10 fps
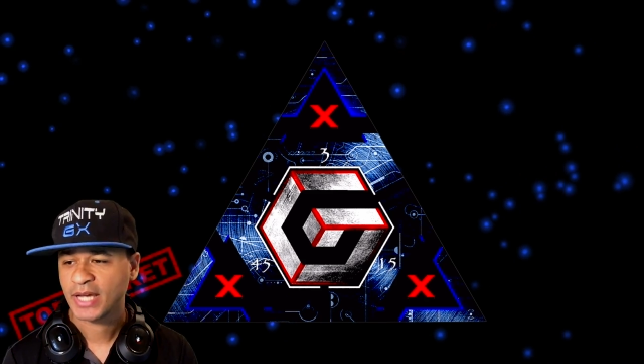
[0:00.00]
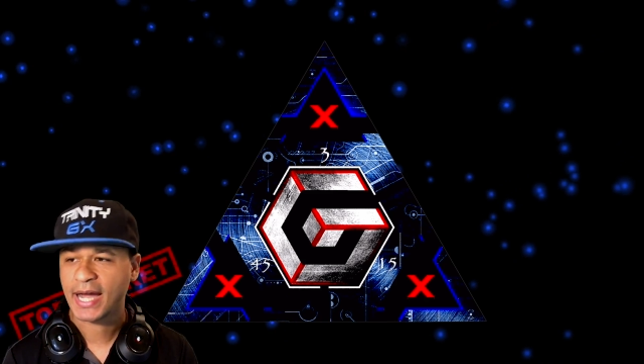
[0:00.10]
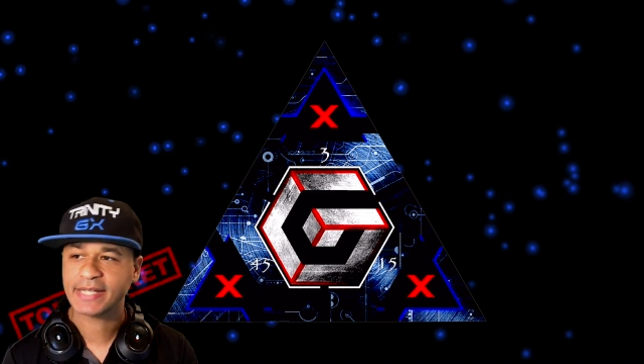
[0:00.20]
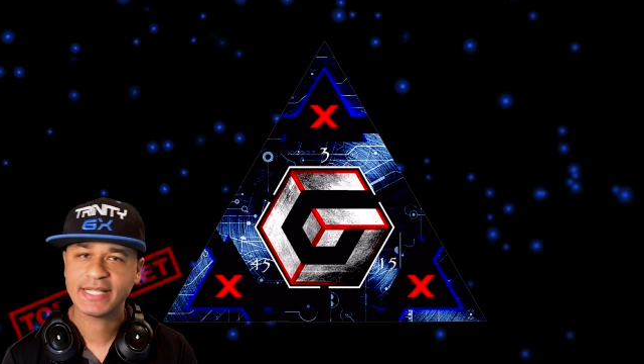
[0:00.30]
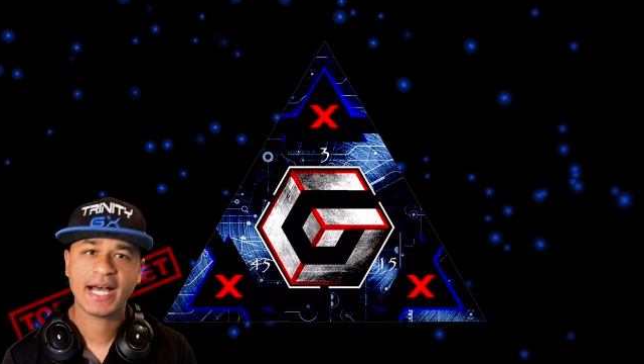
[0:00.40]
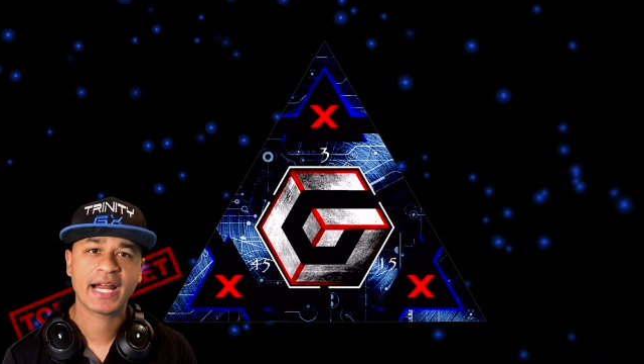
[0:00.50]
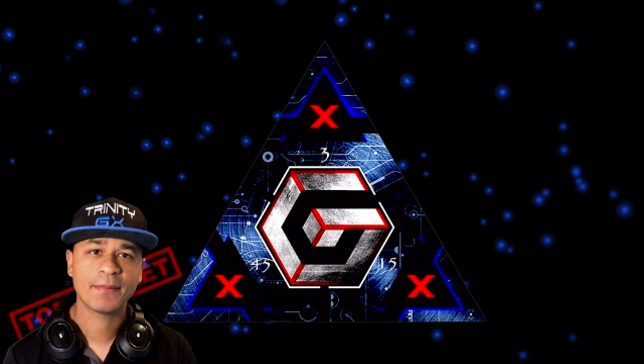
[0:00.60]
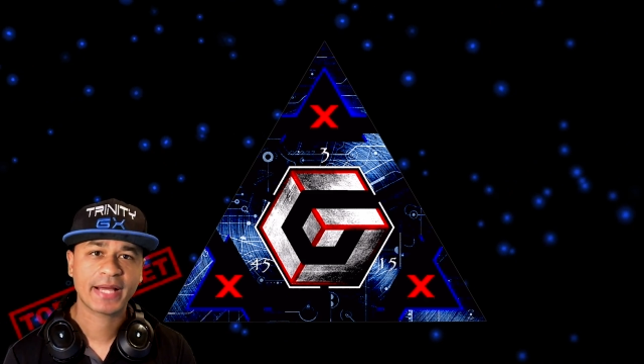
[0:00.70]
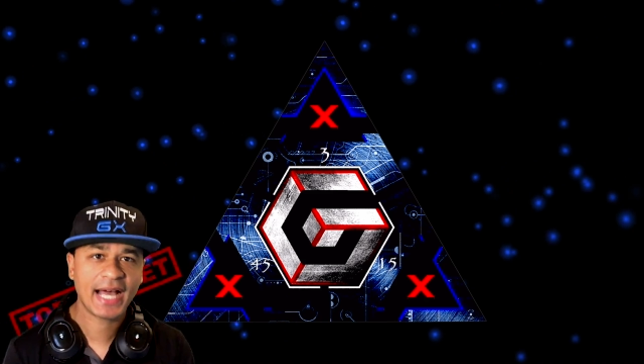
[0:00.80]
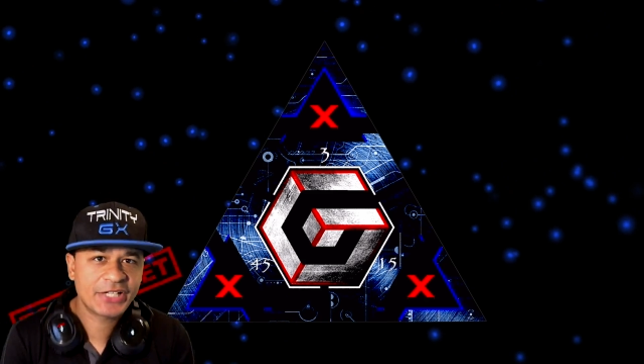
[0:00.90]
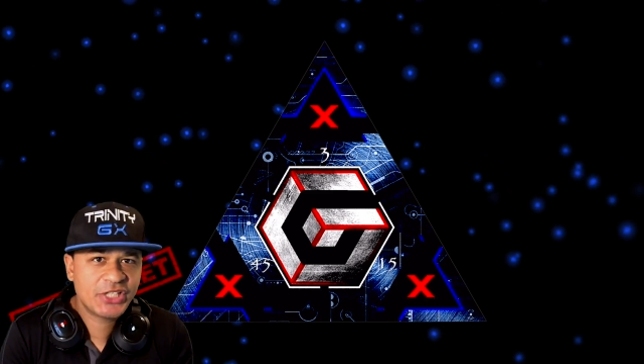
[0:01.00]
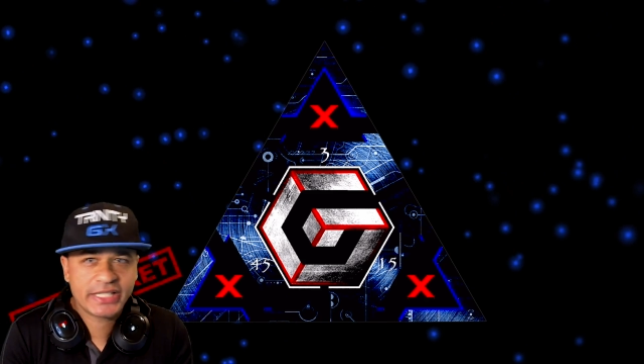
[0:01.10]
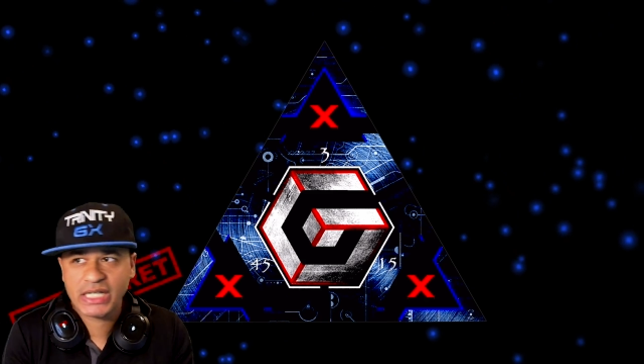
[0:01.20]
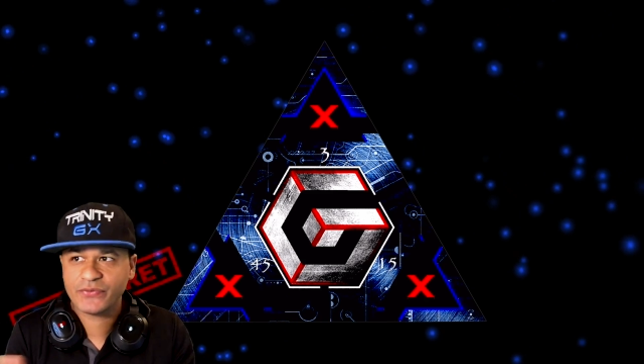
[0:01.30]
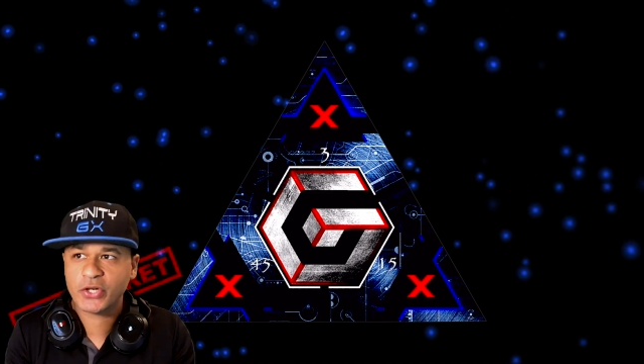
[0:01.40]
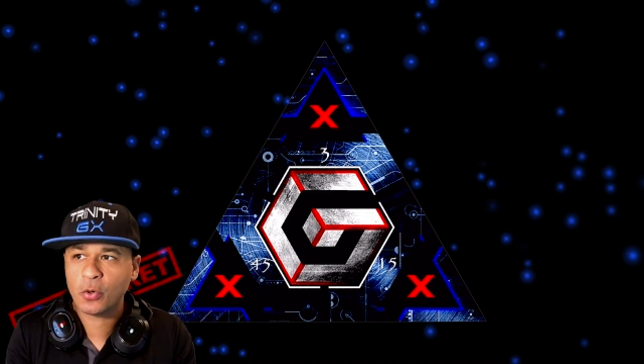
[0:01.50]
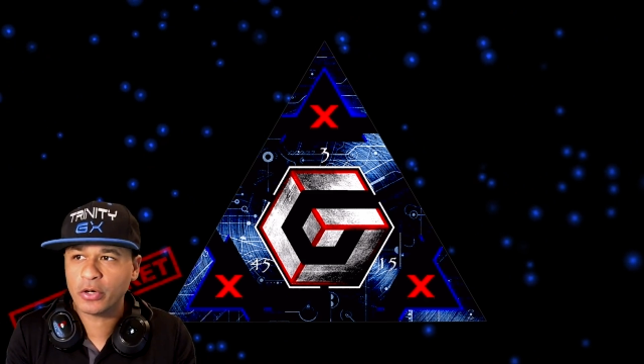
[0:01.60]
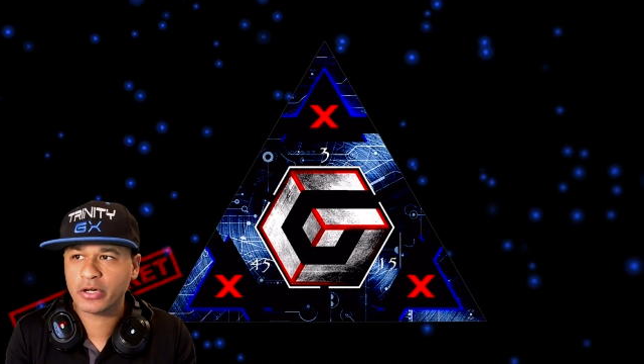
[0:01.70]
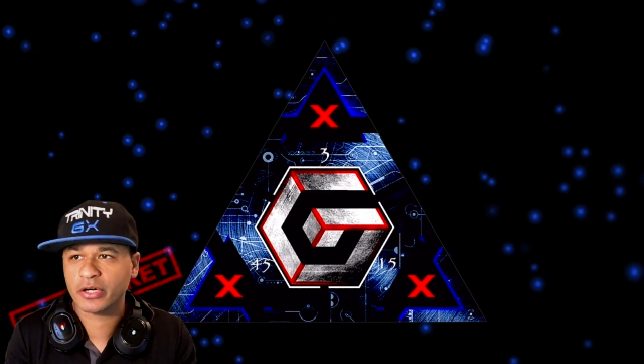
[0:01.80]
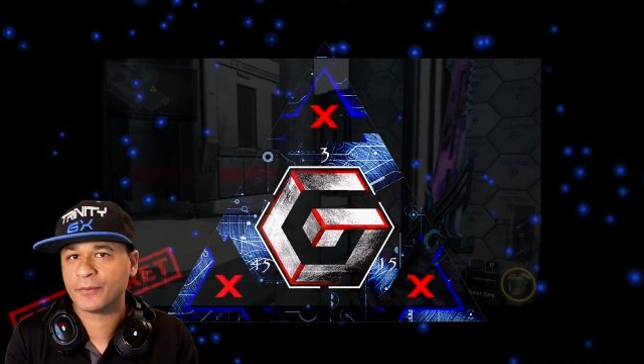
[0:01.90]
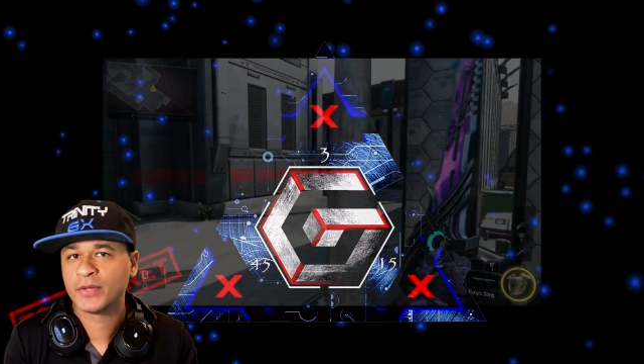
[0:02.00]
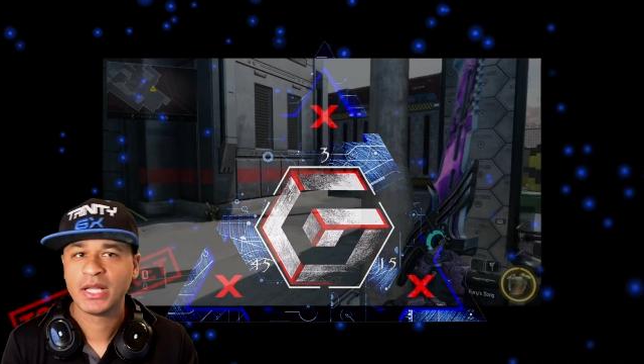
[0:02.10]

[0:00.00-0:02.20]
I died. I'm like, I checked every corner.